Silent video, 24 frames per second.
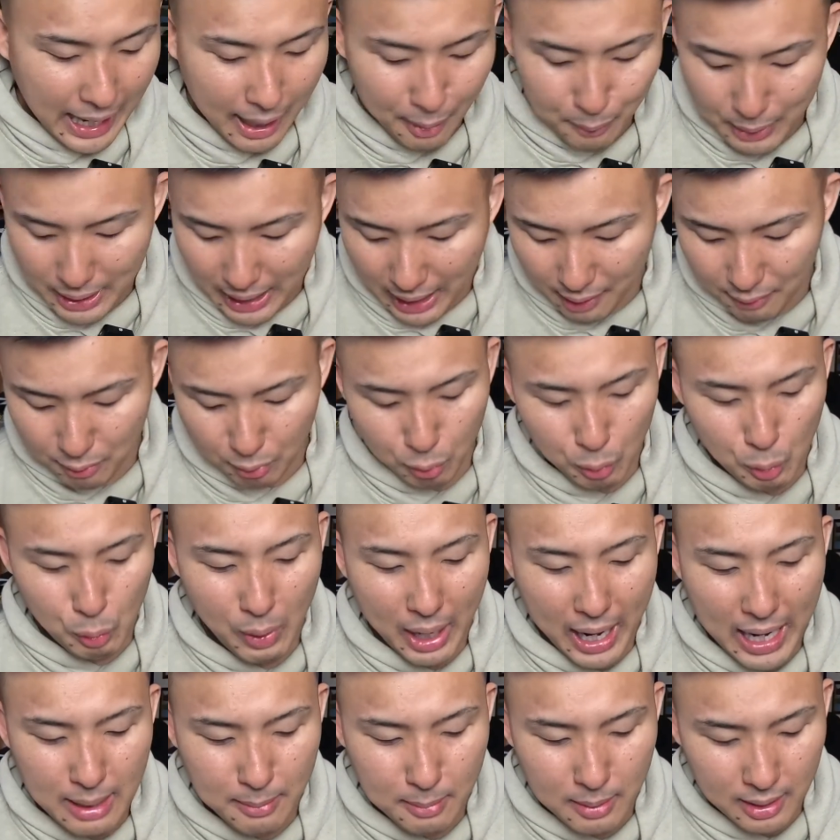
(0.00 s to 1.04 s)
we have
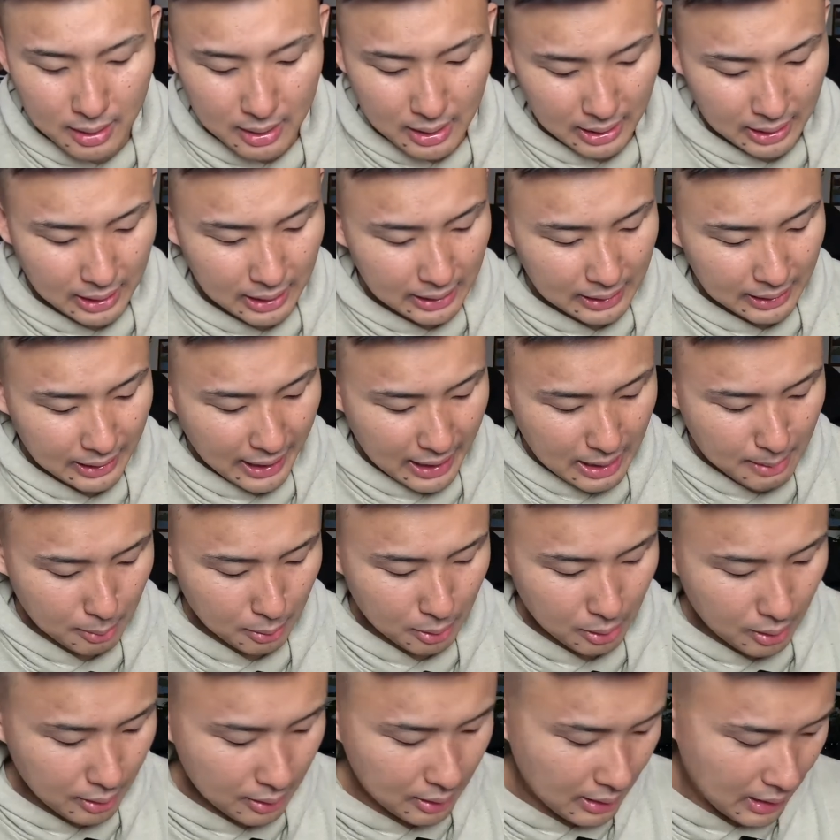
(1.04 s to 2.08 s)
Raymond
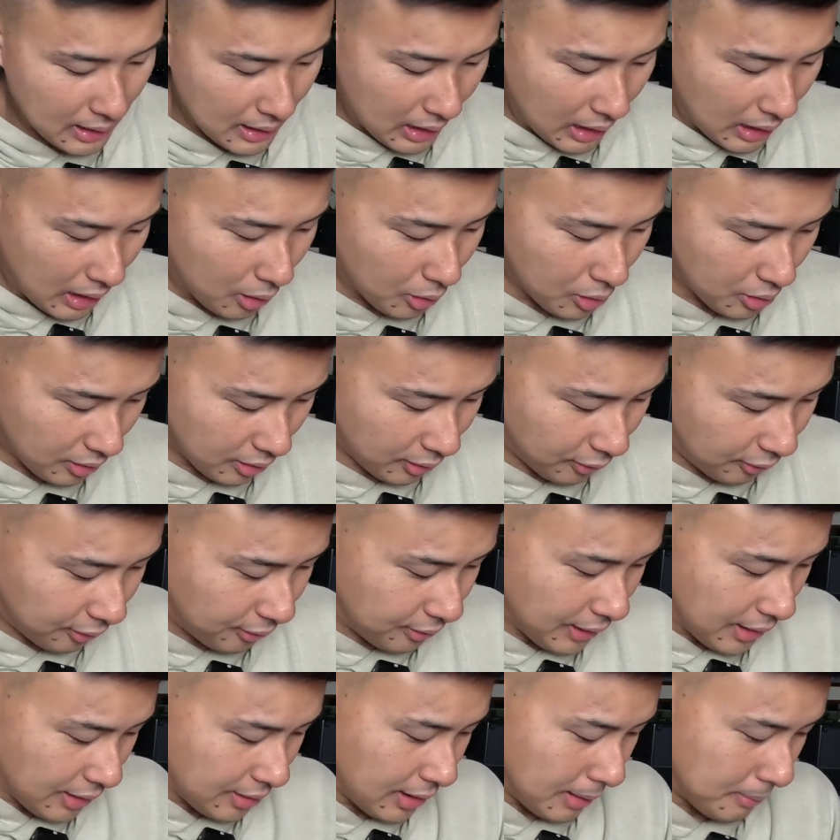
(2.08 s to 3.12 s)
Claiborne. I'll just
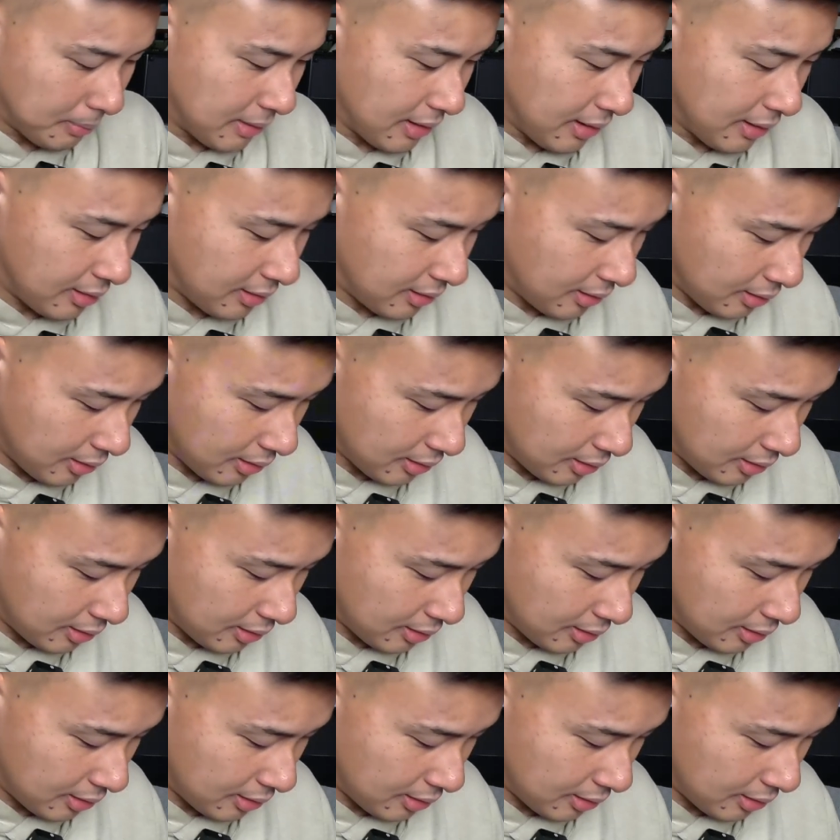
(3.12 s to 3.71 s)
fix up this